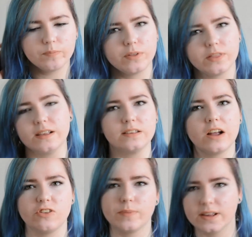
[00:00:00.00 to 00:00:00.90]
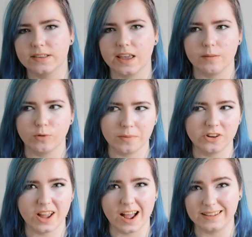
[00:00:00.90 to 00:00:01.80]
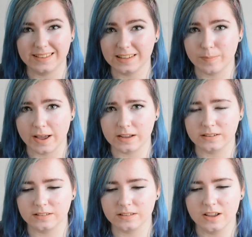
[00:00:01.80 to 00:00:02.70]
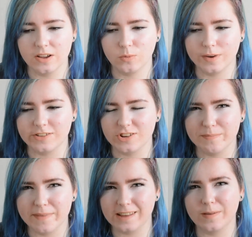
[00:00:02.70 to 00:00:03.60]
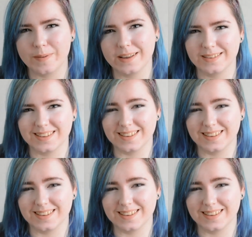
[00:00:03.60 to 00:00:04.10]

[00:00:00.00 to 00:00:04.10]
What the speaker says: But this is actually my skin pretty much at its best, which makes me a bit